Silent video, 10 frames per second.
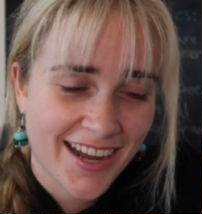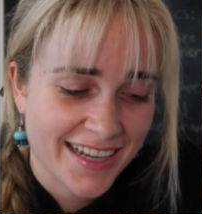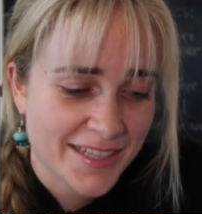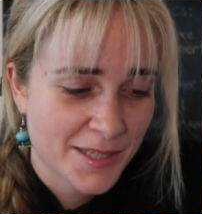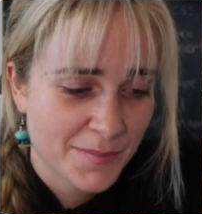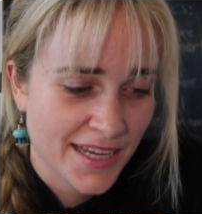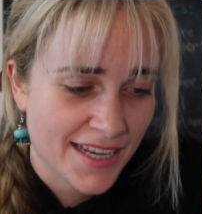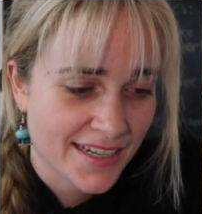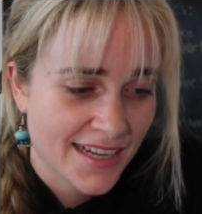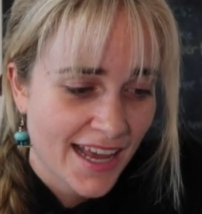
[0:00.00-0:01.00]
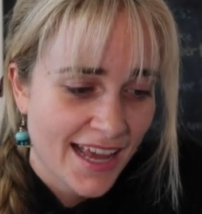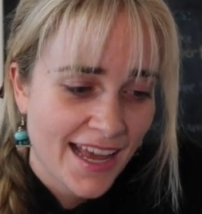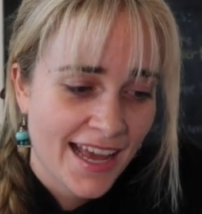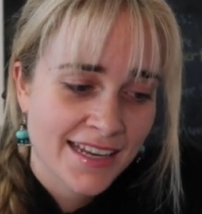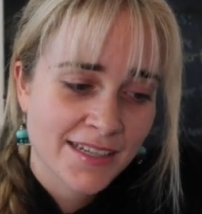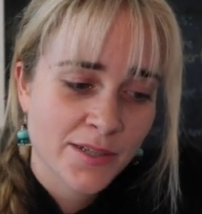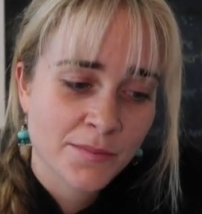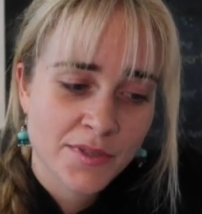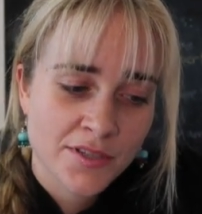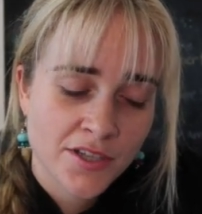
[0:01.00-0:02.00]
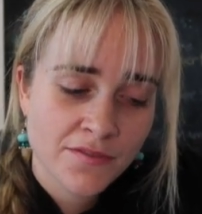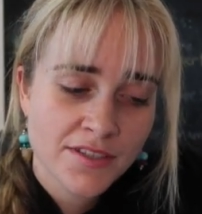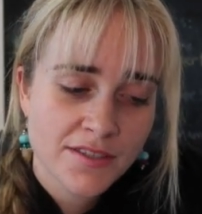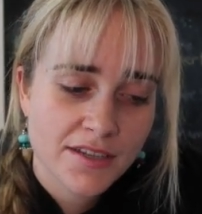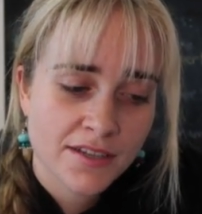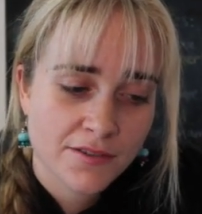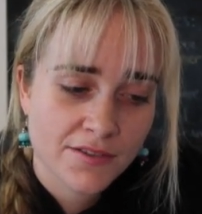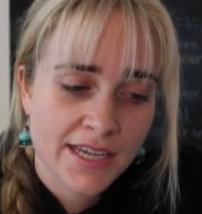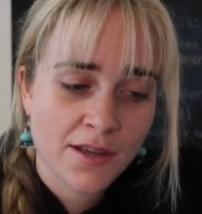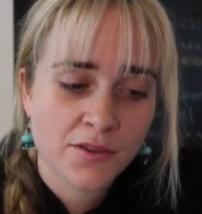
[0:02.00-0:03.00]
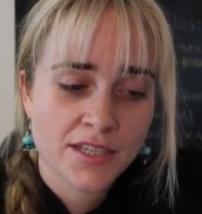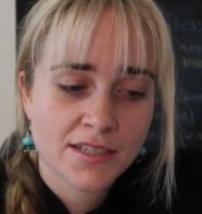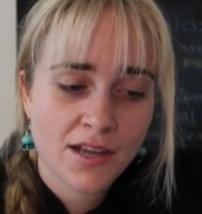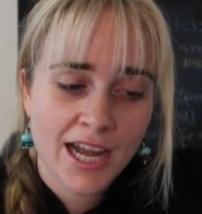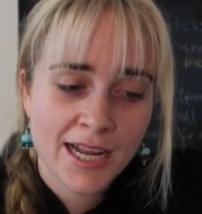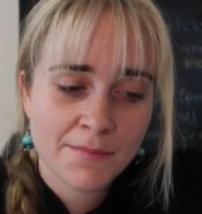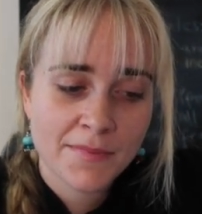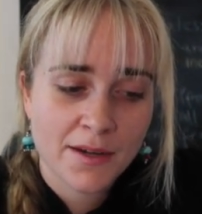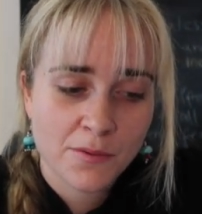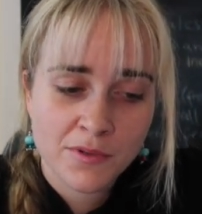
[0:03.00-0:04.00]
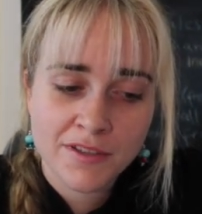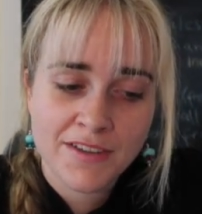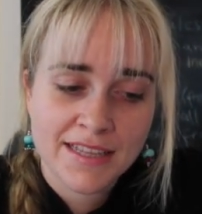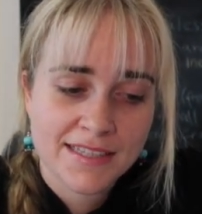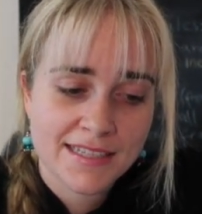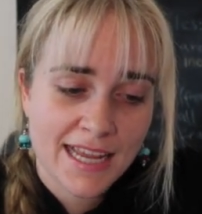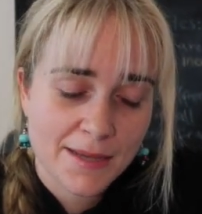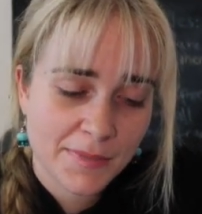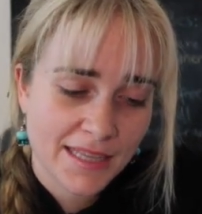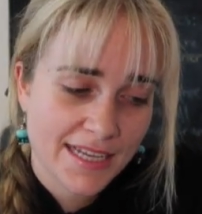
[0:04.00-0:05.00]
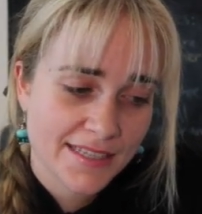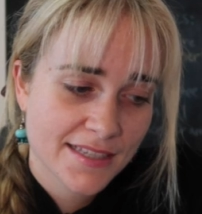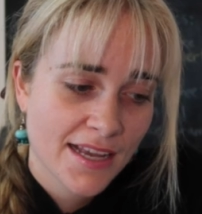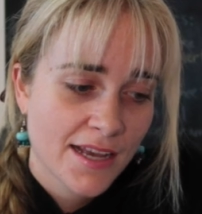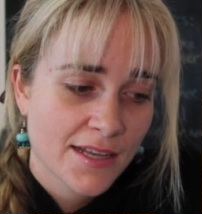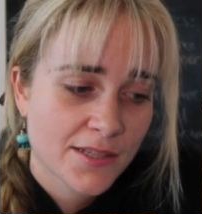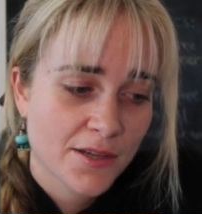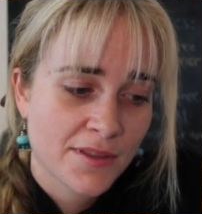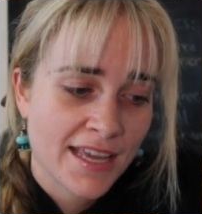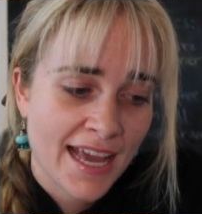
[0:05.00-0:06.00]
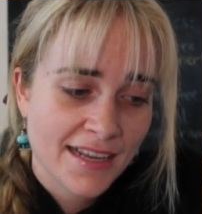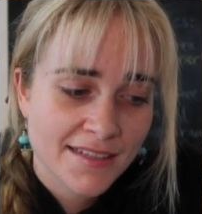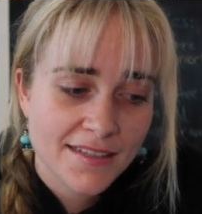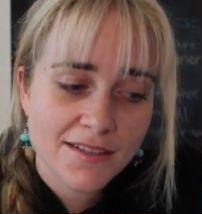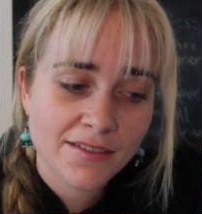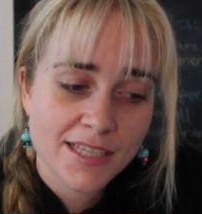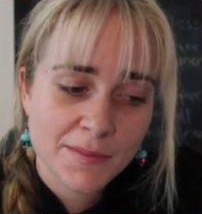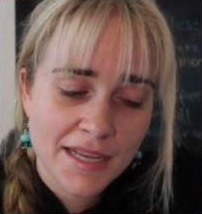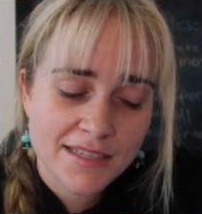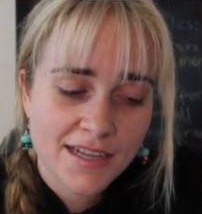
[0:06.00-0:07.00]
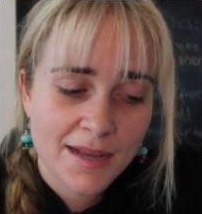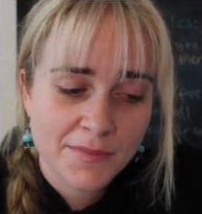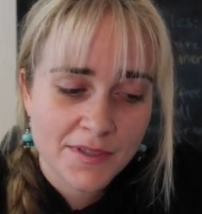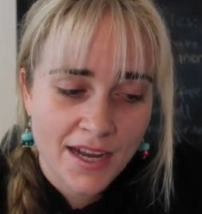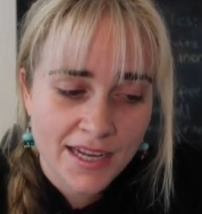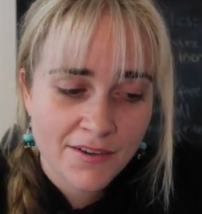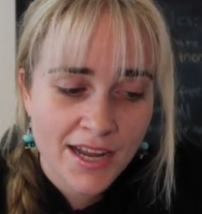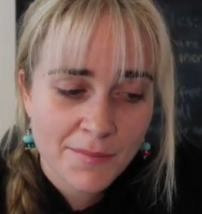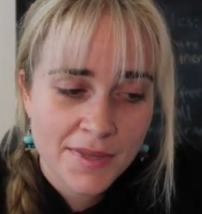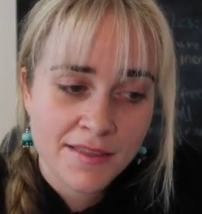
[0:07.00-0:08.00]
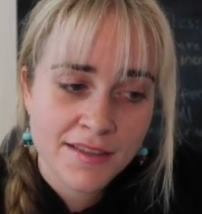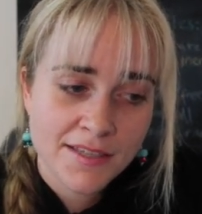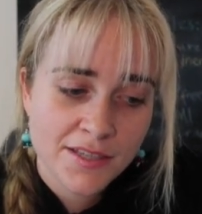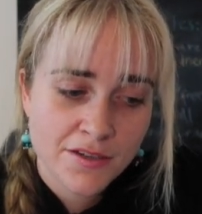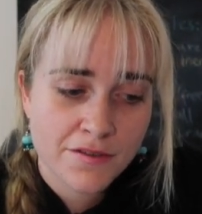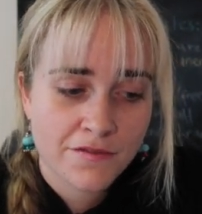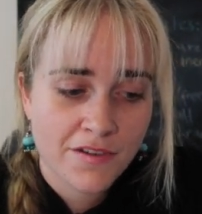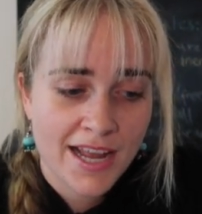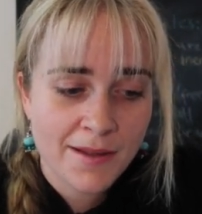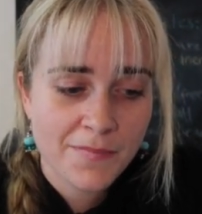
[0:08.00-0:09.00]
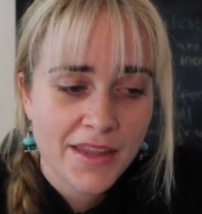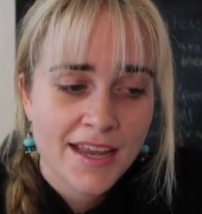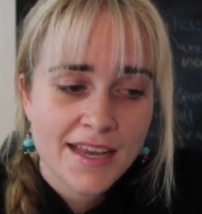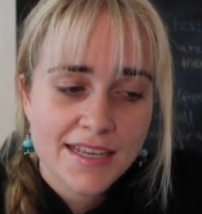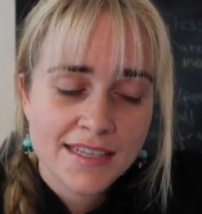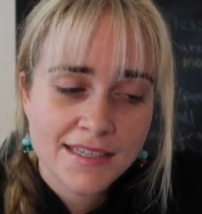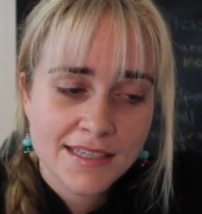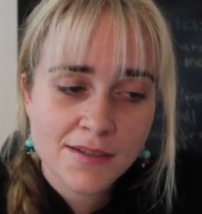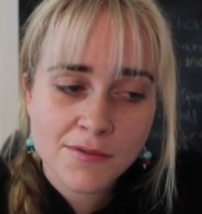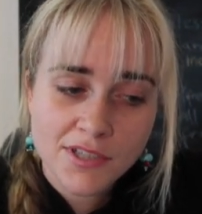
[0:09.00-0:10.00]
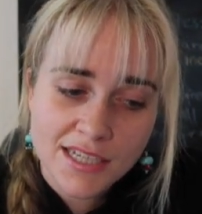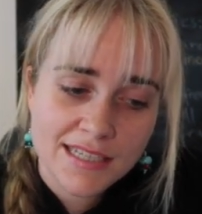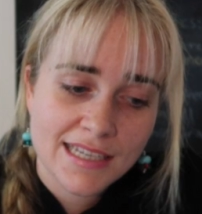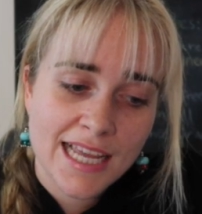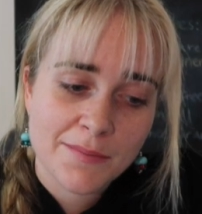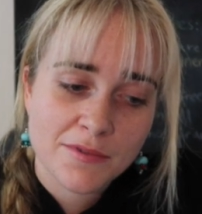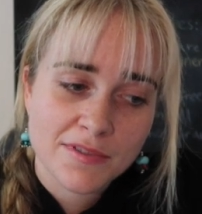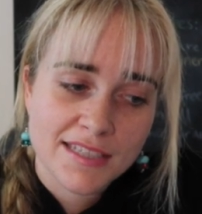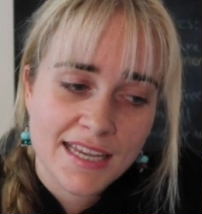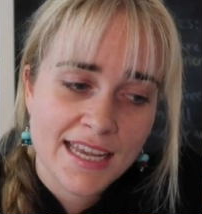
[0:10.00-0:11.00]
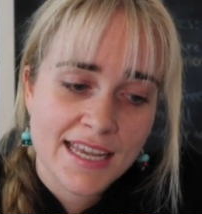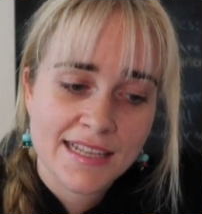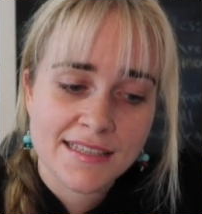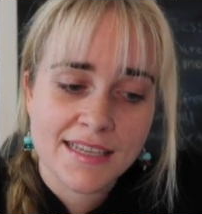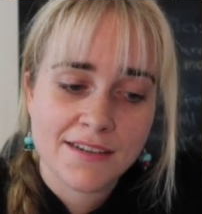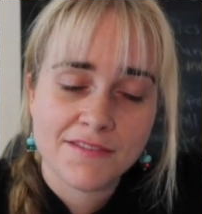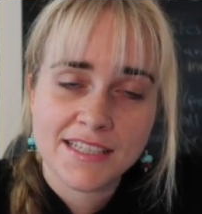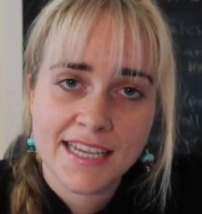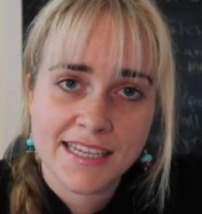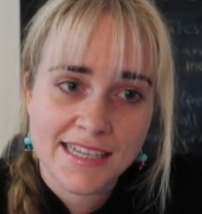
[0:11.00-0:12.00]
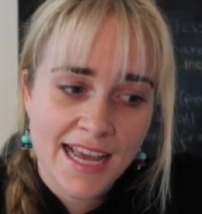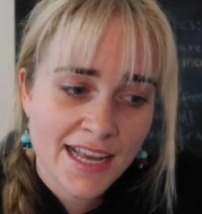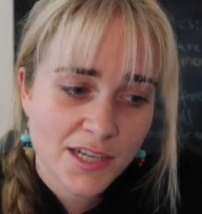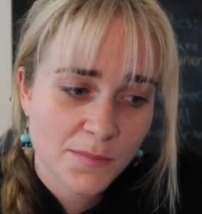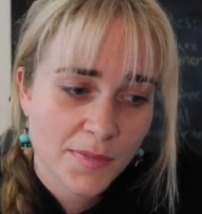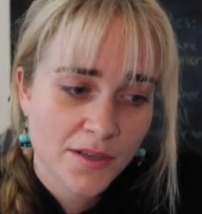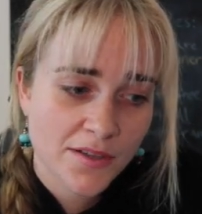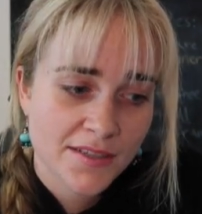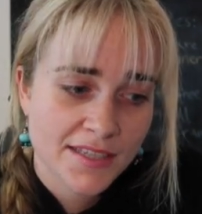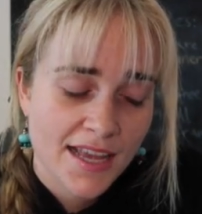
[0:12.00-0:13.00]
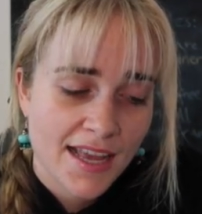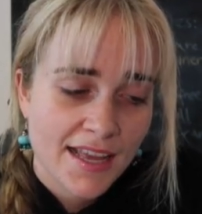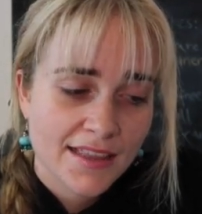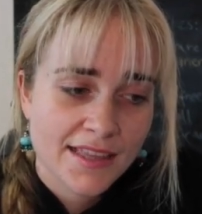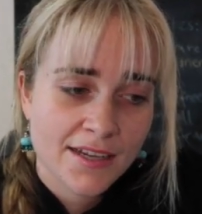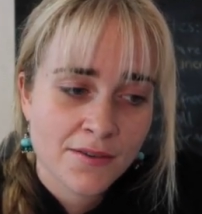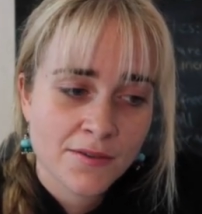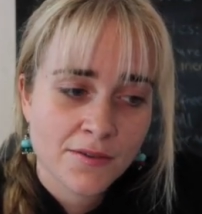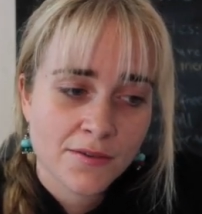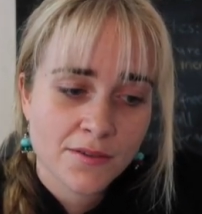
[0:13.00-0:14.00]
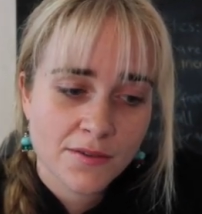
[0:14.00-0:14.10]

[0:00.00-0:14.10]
high speed and observers agree on the time that all events take place. So the axis on the space-time diagram in this new frame is still just labelled t instead of t dash, because they're